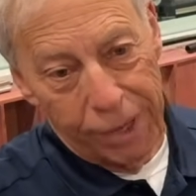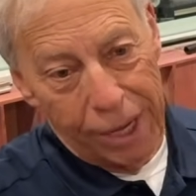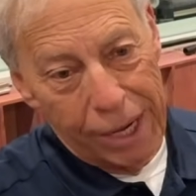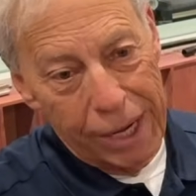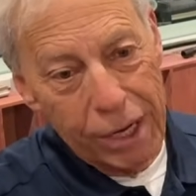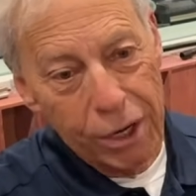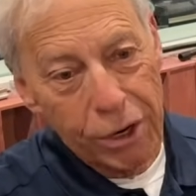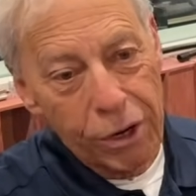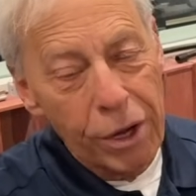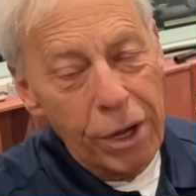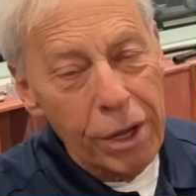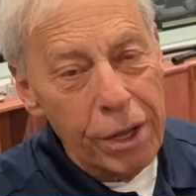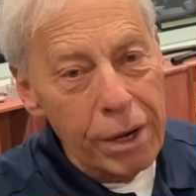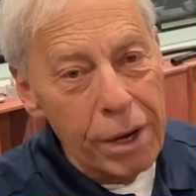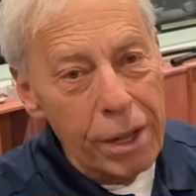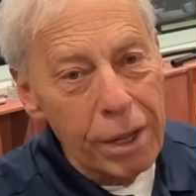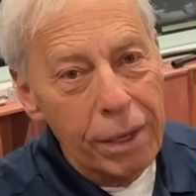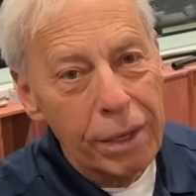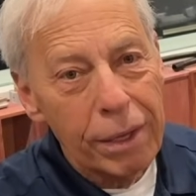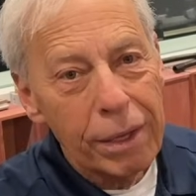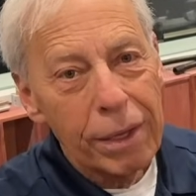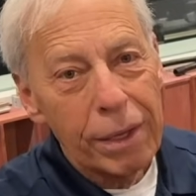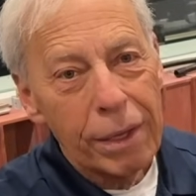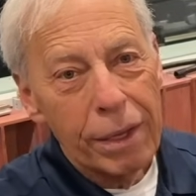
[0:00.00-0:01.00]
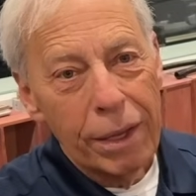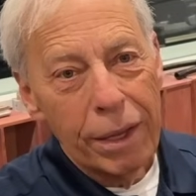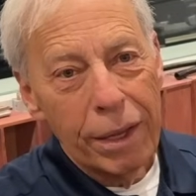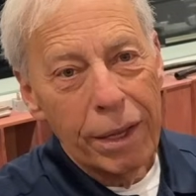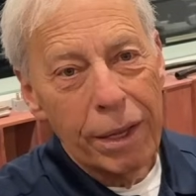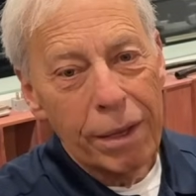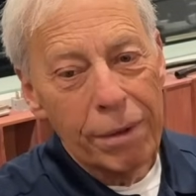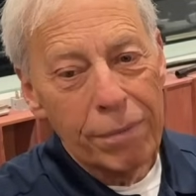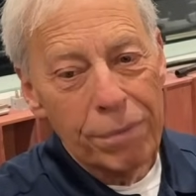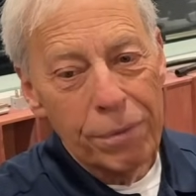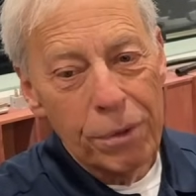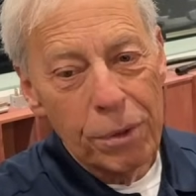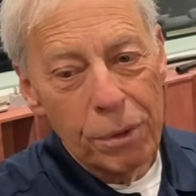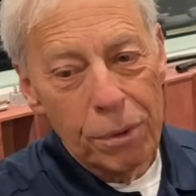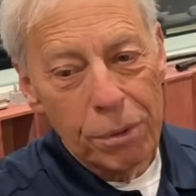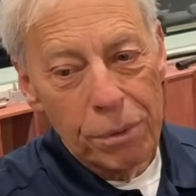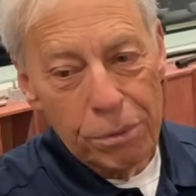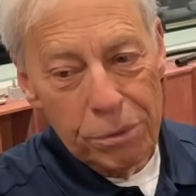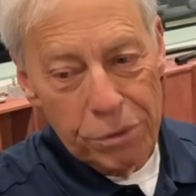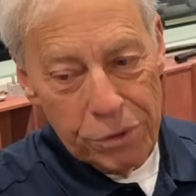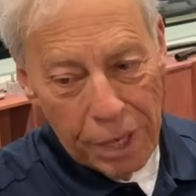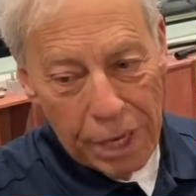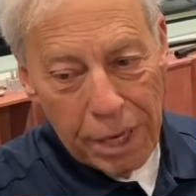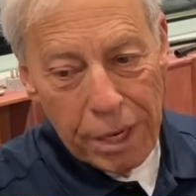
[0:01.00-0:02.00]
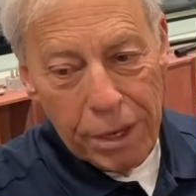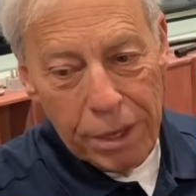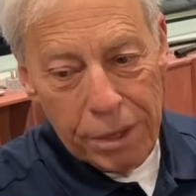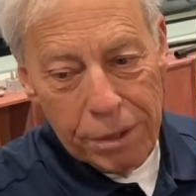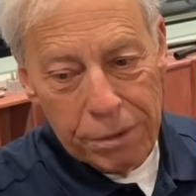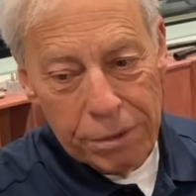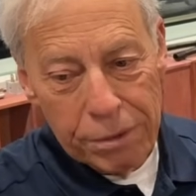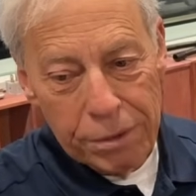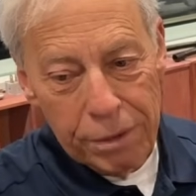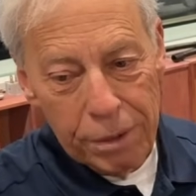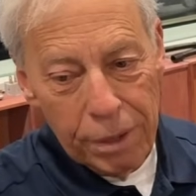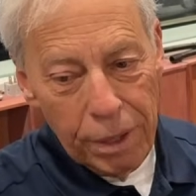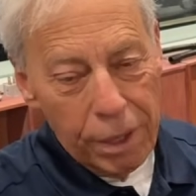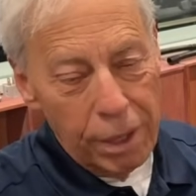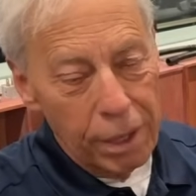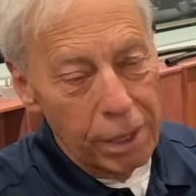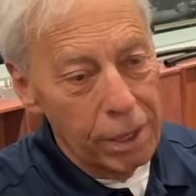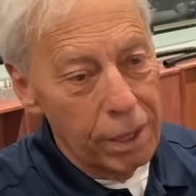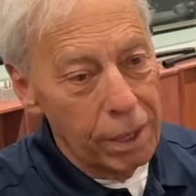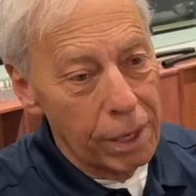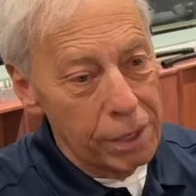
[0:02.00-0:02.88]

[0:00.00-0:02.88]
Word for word: any good. If you send us uh,